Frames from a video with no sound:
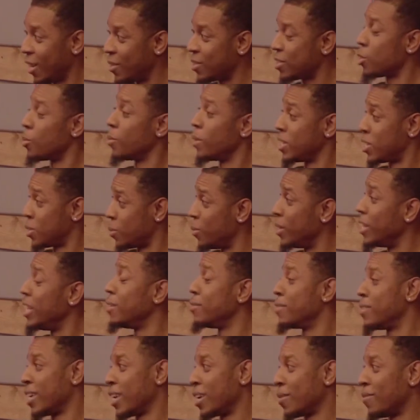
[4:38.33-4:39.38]
So basically we live
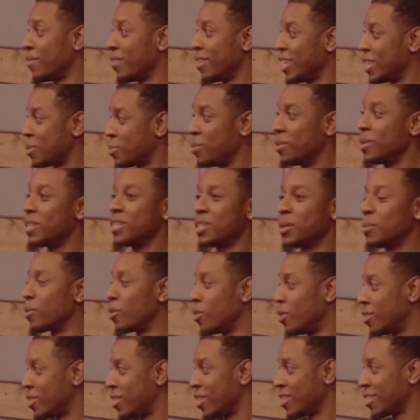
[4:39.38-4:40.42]
together. Let's put some
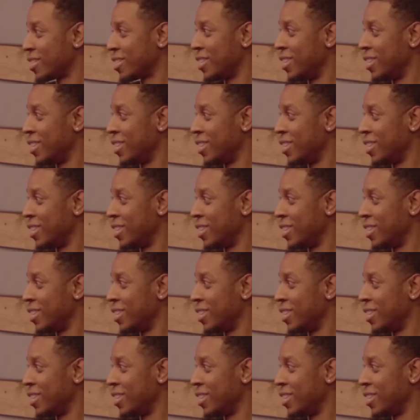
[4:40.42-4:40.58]
context.